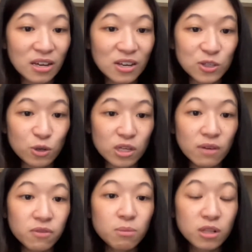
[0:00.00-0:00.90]
So
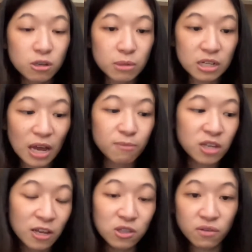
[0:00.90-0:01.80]
give them a little bit of time,
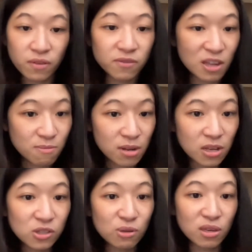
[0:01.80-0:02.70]
10 to 15
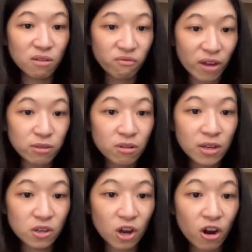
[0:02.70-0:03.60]
minutes, so they can finalize
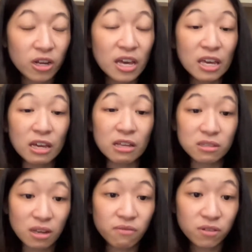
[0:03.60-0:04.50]
the cart. It can
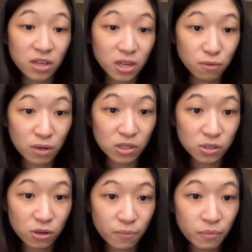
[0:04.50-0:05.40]
definitely increase
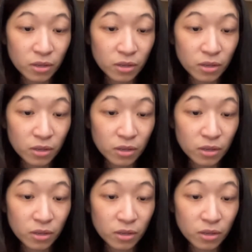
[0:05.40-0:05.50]
your